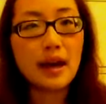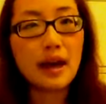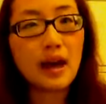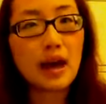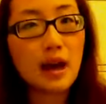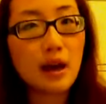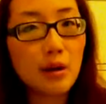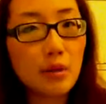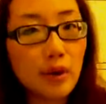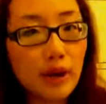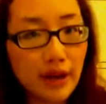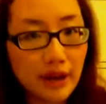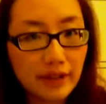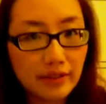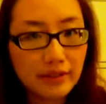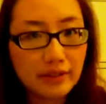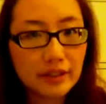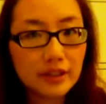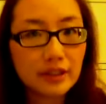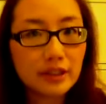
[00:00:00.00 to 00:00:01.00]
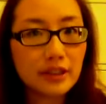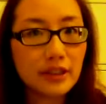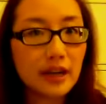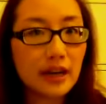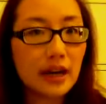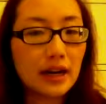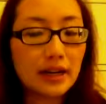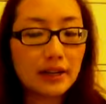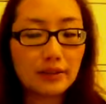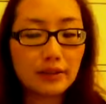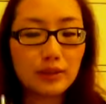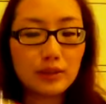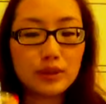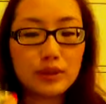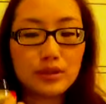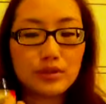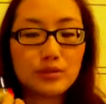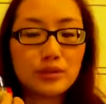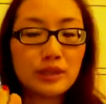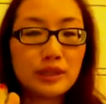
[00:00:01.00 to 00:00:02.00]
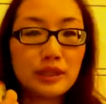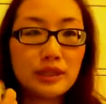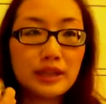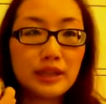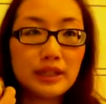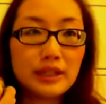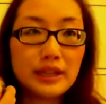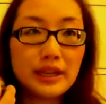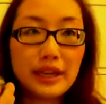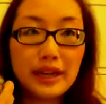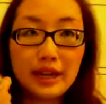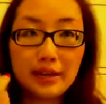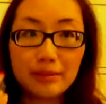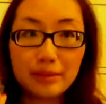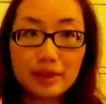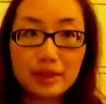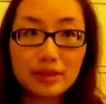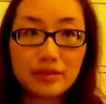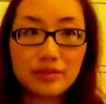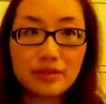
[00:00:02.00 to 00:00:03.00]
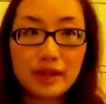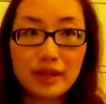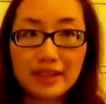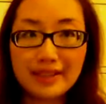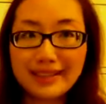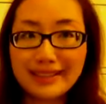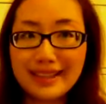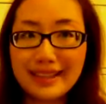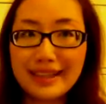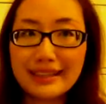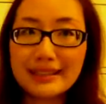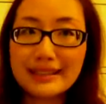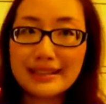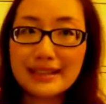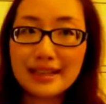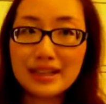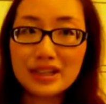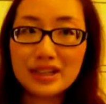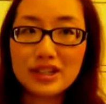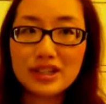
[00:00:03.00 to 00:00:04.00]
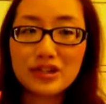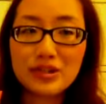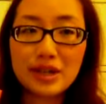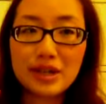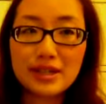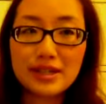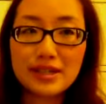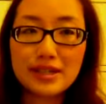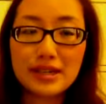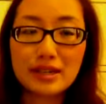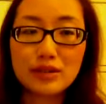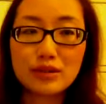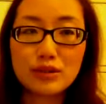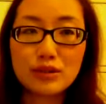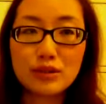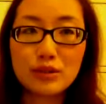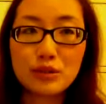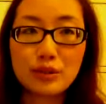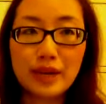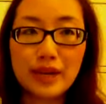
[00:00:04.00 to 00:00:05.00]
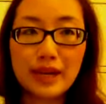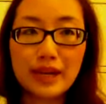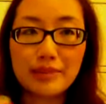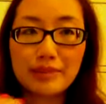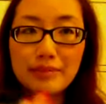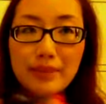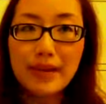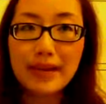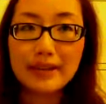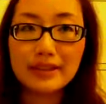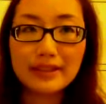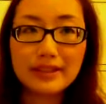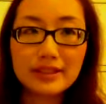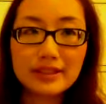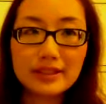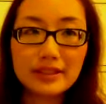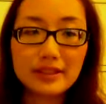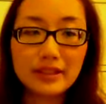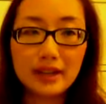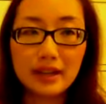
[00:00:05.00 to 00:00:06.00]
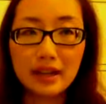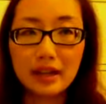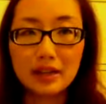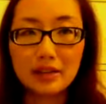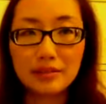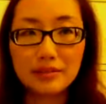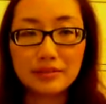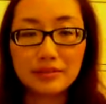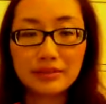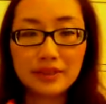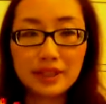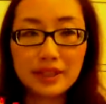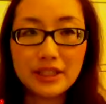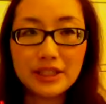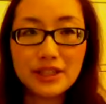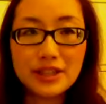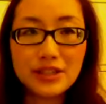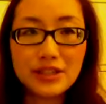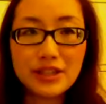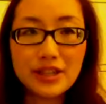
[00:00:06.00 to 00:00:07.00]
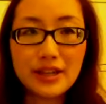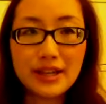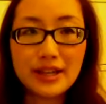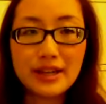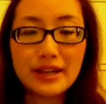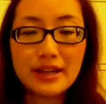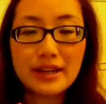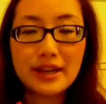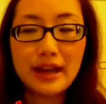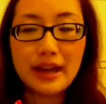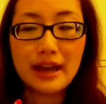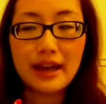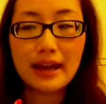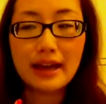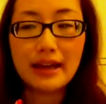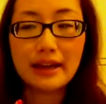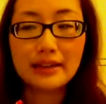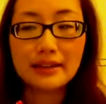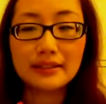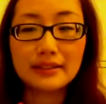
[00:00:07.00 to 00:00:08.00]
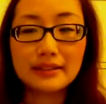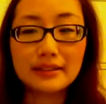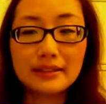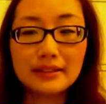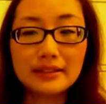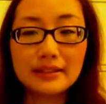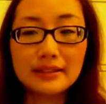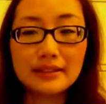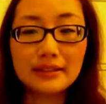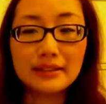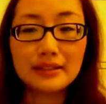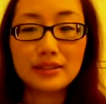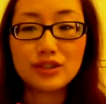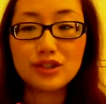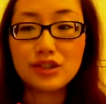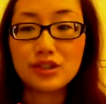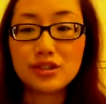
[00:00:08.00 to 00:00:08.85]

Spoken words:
However, I was really happy to find that this actually dries down to a matte finish, and it